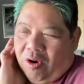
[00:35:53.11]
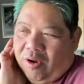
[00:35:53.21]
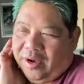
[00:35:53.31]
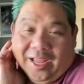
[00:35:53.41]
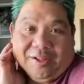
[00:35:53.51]

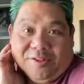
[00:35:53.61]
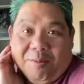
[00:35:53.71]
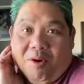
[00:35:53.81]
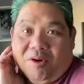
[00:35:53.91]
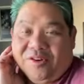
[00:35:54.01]
on like
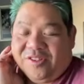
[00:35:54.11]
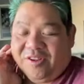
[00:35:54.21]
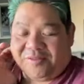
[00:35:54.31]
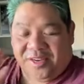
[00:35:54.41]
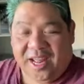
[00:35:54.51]
smaller
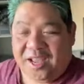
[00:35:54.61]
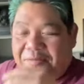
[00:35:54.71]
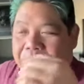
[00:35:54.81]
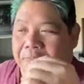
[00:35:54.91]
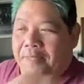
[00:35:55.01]
stuff today.
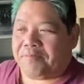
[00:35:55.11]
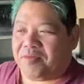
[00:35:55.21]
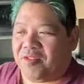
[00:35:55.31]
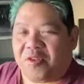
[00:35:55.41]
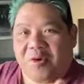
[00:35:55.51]

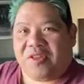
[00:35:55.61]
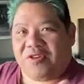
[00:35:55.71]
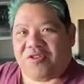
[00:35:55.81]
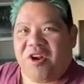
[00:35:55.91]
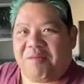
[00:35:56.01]
So
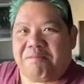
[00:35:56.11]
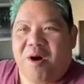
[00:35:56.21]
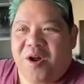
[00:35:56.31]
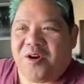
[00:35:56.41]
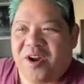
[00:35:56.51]
they're trying to
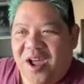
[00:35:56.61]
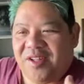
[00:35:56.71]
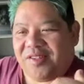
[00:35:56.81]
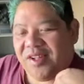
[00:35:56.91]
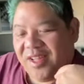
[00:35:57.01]

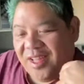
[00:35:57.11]
modernize